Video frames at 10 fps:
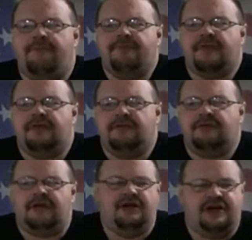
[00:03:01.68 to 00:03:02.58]
a
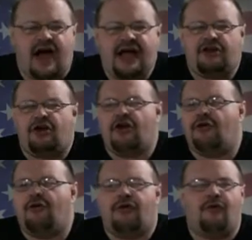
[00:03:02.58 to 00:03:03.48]
diner
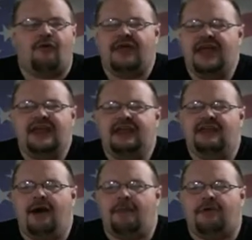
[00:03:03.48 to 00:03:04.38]
or any
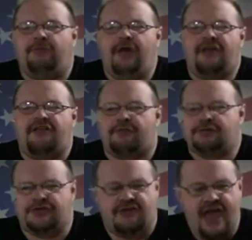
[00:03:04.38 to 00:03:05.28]
number of places
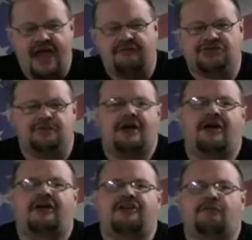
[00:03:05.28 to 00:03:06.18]
where just average
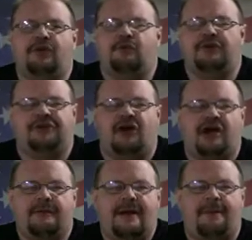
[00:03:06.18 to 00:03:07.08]
Americans would
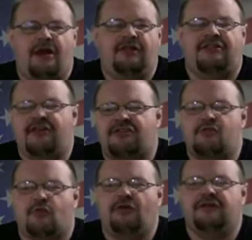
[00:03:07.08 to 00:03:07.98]
talk about politics
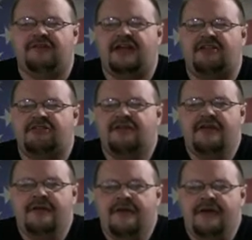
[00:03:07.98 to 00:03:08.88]
and world events,
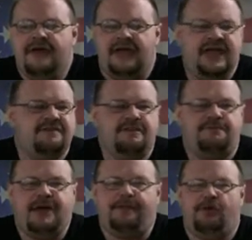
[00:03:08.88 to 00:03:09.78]
even
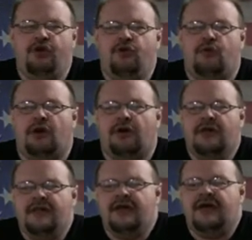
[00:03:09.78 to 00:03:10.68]
people who were